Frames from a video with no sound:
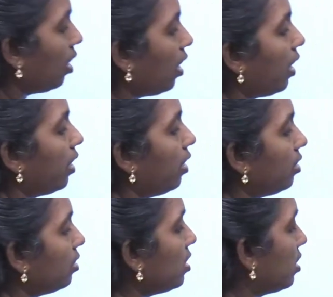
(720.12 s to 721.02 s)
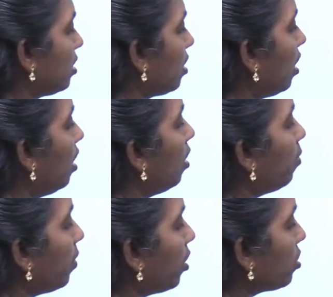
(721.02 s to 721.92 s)
And this
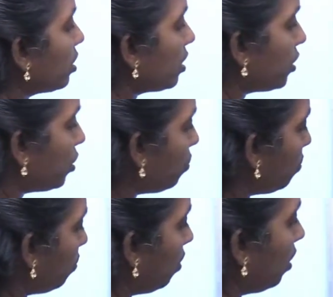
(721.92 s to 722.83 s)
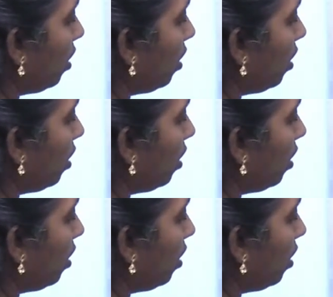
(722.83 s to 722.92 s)
meiosis 2,